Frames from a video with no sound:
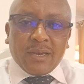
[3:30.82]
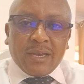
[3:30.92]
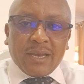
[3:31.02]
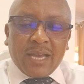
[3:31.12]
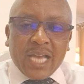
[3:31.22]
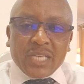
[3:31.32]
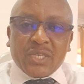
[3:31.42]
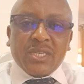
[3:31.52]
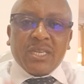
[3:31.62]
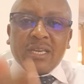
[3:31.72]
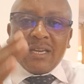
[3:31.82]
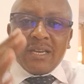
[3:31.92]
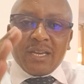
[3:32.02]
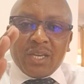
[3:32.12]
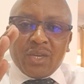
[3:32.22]
as
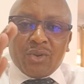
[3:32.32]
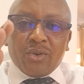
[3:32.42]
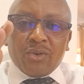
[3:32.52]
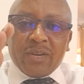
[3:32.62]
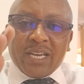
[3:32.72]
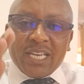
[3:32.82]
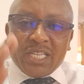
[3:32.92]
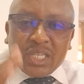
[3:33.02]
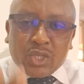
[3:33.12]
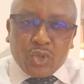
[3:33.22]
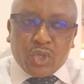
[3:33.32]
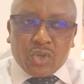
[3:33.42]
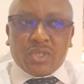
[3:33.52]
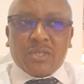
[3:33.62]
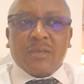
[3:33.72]

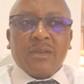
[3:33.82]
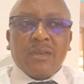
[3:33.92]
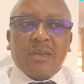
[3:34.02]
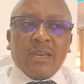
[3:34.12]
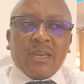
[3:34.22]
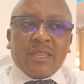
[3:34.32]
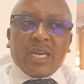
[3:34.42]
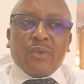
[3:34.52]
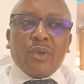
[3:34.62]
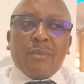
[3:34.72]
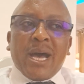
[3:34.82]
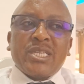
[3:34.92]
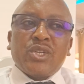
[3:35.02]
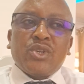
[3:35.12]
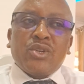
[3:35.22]
institutions, then we
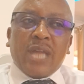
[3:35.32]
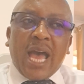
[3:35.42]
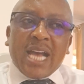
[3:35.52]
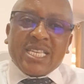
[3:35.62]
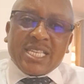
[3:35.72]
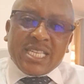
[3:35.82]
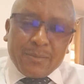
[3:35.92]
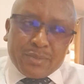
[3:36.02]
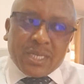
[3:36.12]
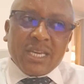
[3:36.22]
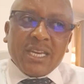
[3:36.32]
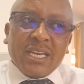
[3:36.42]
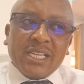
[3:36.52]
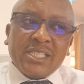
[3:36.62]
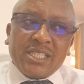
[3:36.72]
must accept
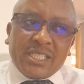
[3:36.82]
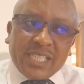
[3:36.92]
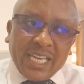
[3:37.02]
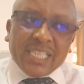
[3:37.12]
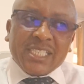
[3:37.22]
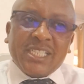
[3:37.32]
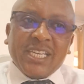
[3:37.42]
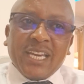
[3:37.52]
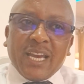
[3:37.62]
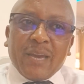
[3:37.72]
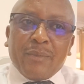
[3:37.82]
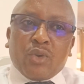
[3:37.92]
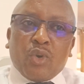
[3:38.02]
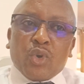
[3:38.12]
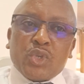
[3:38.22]
change,
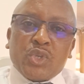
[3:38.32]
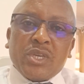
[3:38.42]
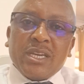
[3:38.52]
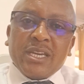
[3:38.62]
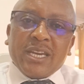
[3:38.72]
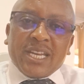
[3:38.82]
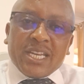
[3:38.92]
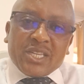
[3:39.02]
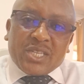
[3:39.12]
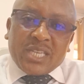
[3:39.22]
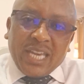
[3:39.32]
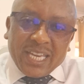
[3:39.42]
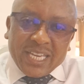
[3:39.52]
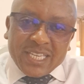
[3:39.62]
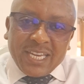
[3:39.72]
because it is
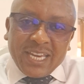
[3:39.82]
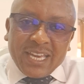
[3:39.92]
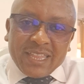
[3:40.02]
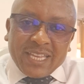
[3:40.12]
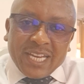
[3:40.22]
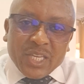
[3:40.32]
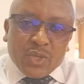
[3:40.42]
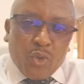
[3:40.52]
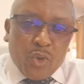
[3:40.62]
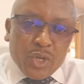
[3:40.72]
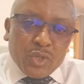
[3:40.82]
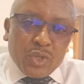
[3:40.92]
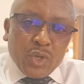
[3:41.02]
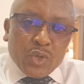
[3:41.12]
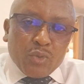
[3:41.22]
change that is going
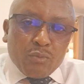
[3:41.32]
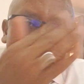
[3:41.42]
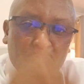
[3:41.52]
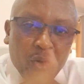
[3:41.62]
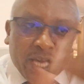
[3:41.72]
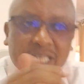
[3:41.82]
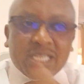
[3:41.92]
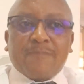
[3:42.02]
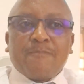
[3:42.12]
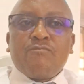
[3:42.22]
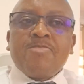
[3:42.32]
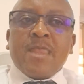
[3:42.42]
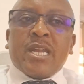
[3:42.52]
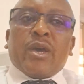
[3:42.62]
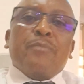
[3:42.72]
to mold us.
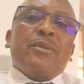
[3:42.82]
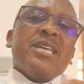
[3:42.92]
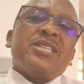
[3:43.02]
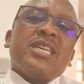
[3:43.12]
Now, embracing